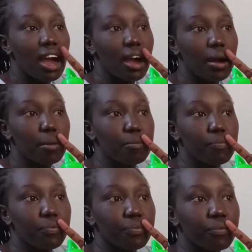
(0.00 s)

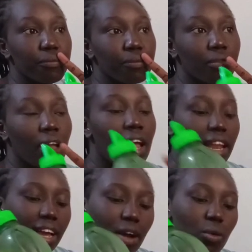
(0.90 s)

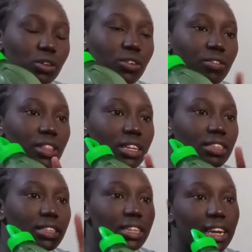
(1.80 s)
like a quarter of
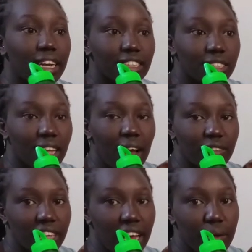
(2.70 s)
this right
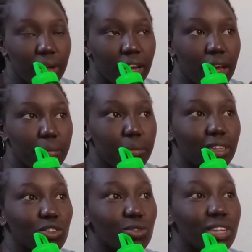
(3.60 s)
after I wake up.
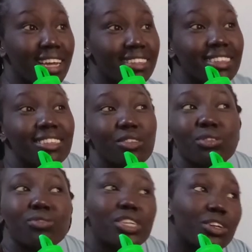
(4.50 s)
But today, since it
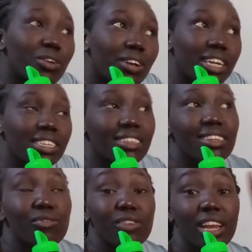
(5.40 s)
was very cold, I just
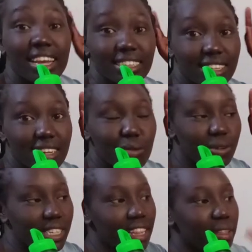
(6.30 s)
didn't feel like taking
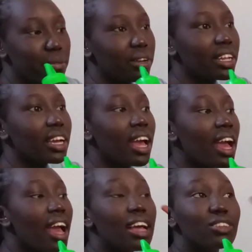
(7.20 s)
water in the morning.
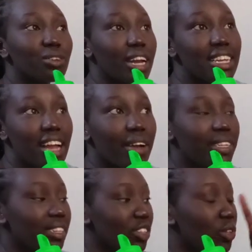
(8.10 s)
So right now
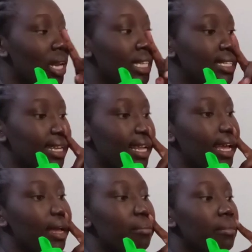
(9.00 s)
it's actually 10
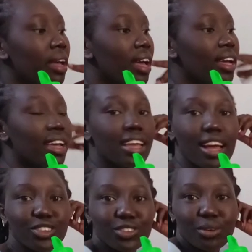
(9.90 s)
a.m.
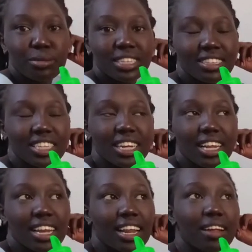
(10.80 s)
Yeah, so I'm just
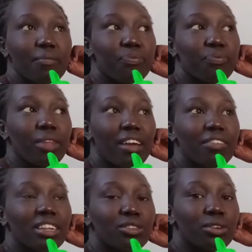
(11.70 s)
chilled. I
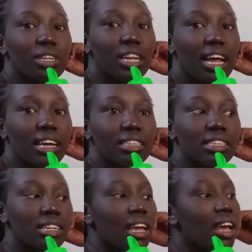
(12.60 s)
feel so
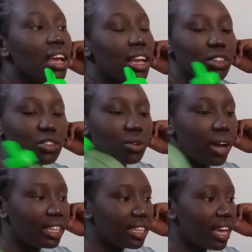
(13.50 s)
relaxed. So
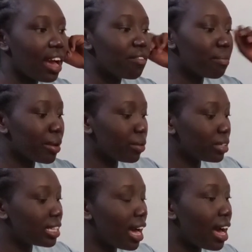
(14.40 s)
as I have my
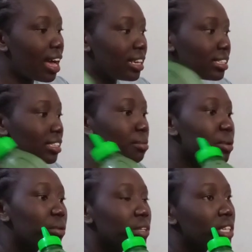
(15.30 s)
water, I'll just
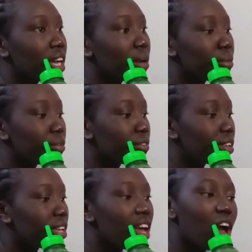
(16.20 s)
be watching a
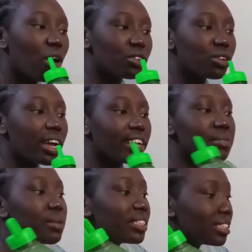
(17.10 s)
movie. Also, guys,
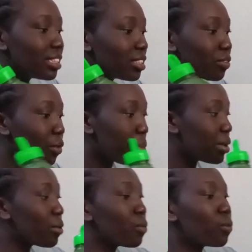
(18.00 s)
please suggest for
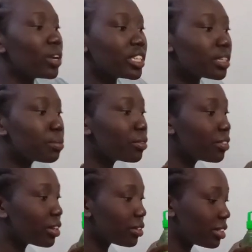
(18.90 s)
me which
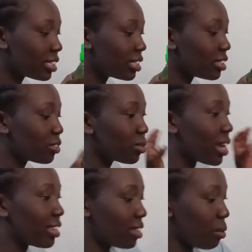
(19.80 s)
movie or series you
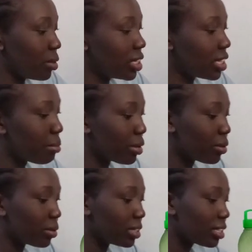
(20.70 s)
guys are watching,
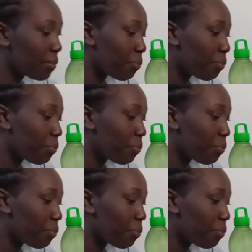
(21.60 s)
because